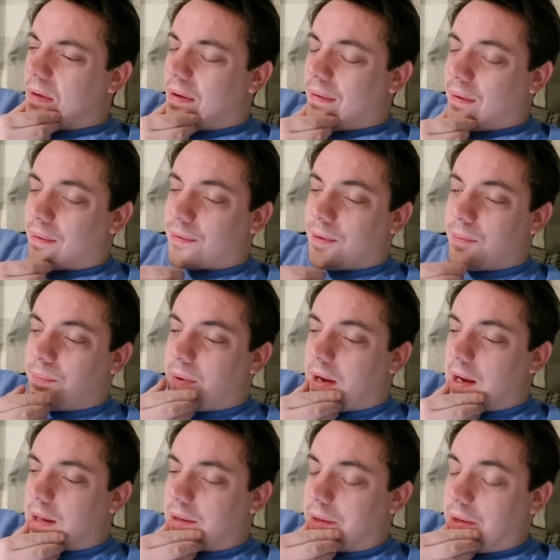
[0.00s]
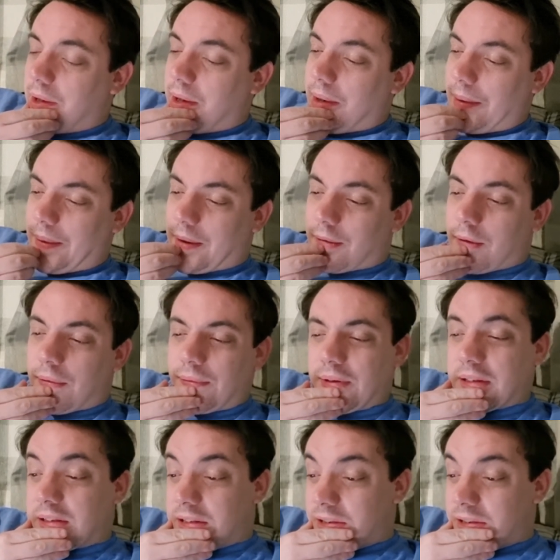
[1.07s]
not too bad, but their offense